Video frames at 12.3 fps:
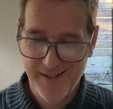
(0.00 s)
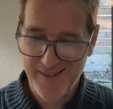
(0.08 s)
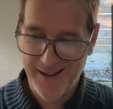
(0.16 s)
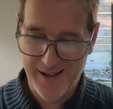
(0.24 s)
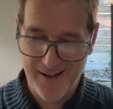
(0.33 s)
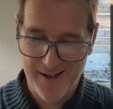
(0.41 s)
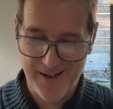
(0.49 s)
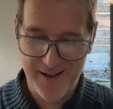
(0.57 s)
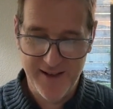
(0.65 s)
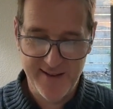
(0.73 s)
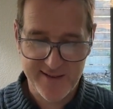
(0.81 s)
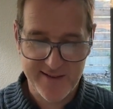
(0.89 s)
then
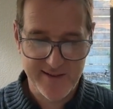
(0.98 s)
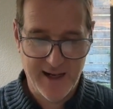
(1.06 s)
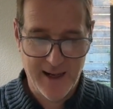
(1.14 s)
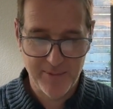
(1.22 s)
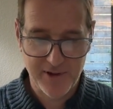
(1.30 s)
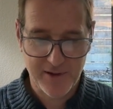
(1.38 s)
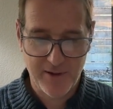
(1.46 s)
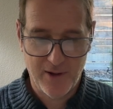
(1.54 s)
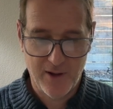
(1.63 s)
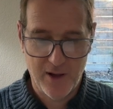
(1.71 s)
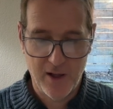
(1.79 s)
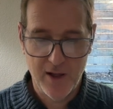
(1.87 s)
honey, stop the
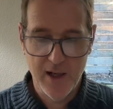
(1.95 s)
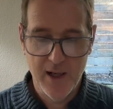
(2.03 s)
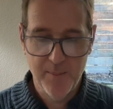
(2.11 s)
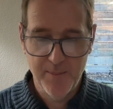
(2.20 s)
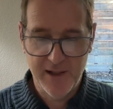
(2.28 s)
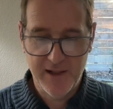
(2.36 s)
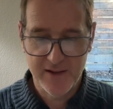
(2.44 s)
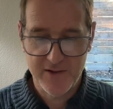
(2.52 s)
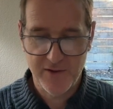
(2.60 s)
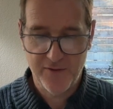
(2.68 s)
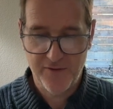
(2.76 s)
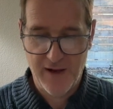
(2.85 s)
car because
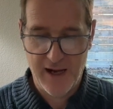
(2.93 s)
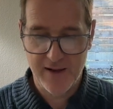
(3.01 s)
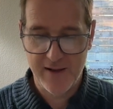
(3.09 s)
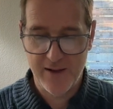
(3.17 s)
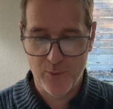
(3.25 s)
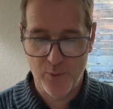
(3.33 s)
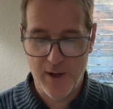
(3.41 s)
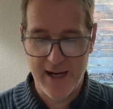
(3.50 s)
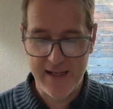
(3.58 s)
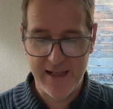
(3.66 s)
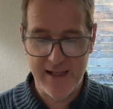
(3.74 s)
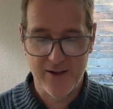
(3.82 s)
you found it
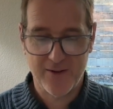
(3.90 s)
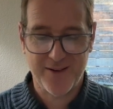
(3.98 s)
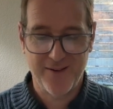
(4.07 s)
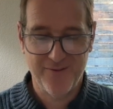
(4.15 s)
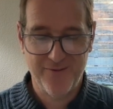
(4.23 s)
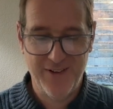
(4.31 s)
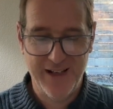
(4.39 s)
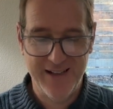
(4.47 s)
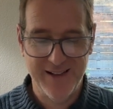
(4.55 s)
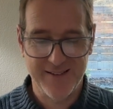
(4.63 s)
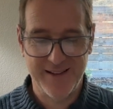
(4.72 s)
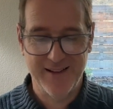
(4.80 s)
right here,
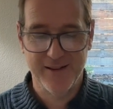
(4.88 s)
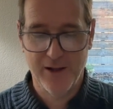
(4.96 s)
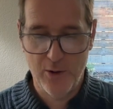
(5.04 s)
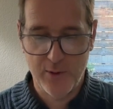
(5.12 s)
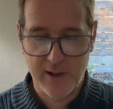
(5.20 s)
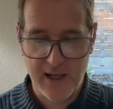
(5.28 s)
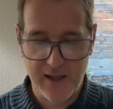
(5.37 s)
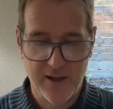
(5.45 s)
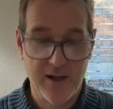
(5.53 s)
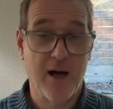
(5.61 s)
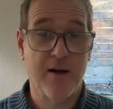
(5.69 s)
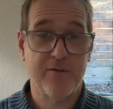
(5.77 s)
conveniently
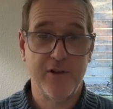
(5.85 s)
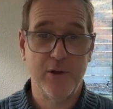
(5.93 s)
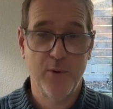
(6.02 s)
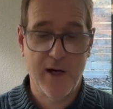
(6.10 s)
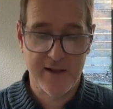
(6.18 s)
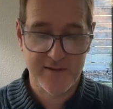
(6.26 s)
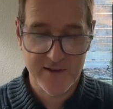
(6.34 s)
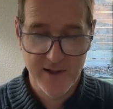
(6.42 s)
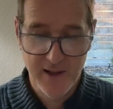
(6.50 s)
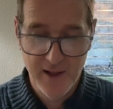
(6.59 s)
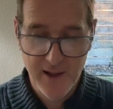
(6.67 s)
located off US